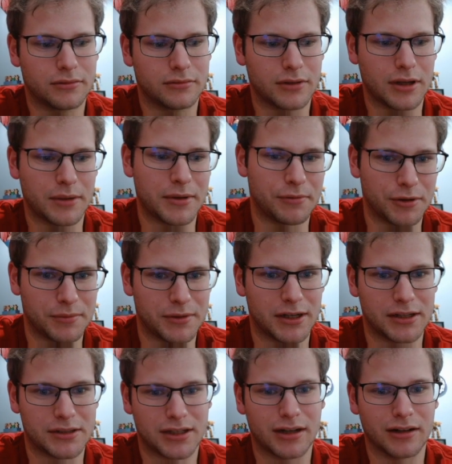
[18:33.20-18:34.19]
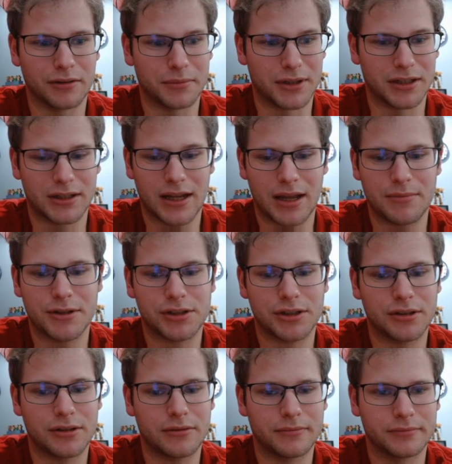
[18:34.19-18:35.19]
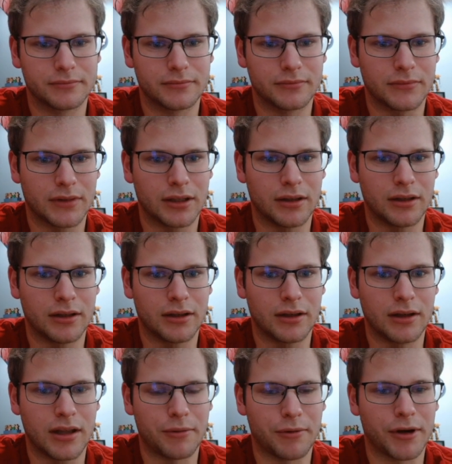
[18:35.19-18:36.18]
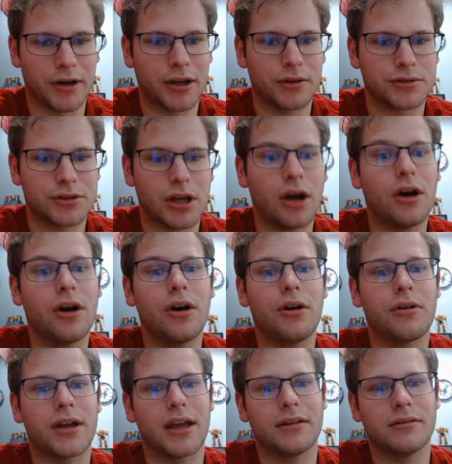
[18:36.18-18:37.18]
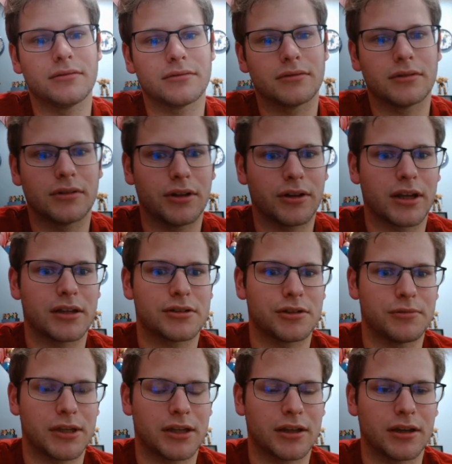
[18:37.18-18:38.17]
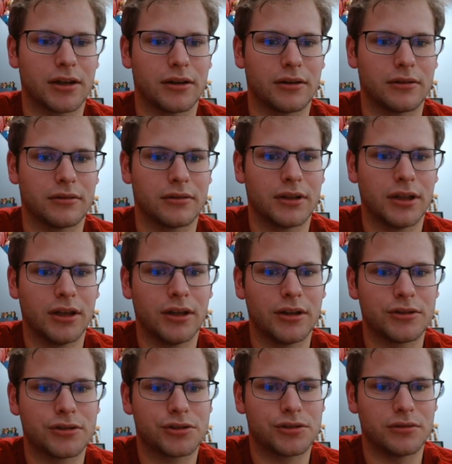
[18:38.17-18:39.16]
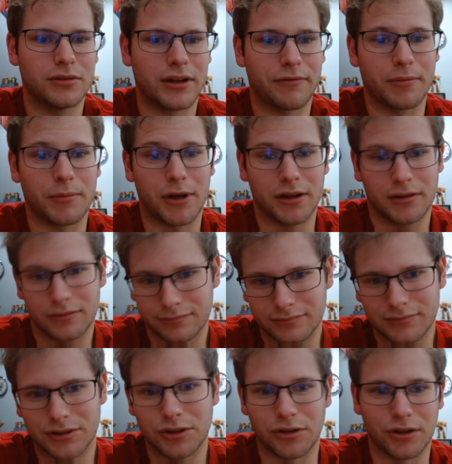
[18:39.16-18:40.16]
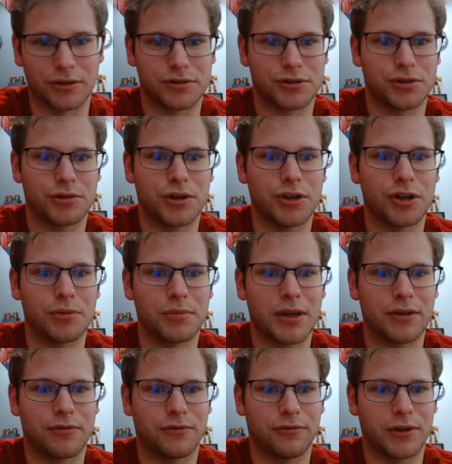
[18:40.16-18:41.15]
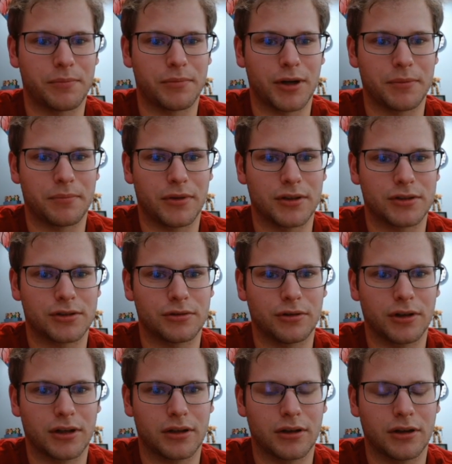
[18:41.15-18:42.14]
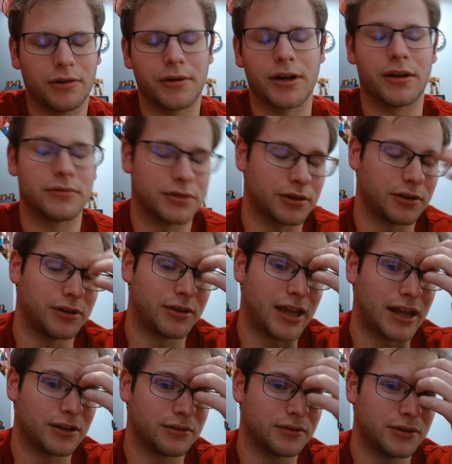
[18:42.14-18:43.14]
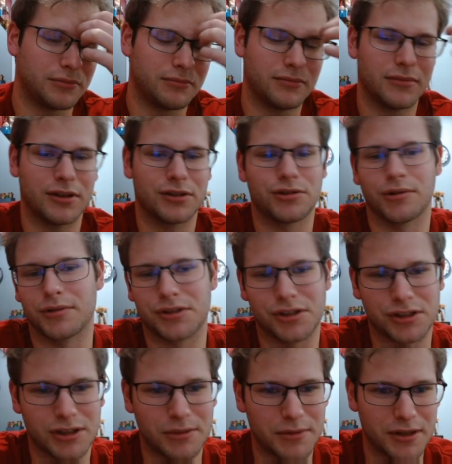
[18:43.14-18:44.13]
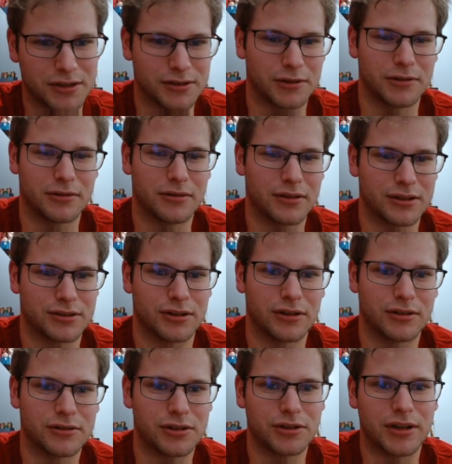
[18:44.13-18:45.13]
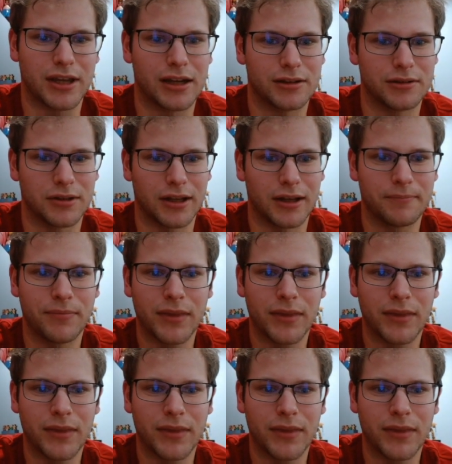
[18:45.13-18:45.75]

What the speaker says: I mean, it would have been nice to get a little bit of damage in. And we're going to go... Oh, okay. Okay, so we can go... Never mind. So you can go Tsukiyomi, flip up the Sork. Or no, sorry, you can't do... The Sork was just summoned this turn, so you can't do that.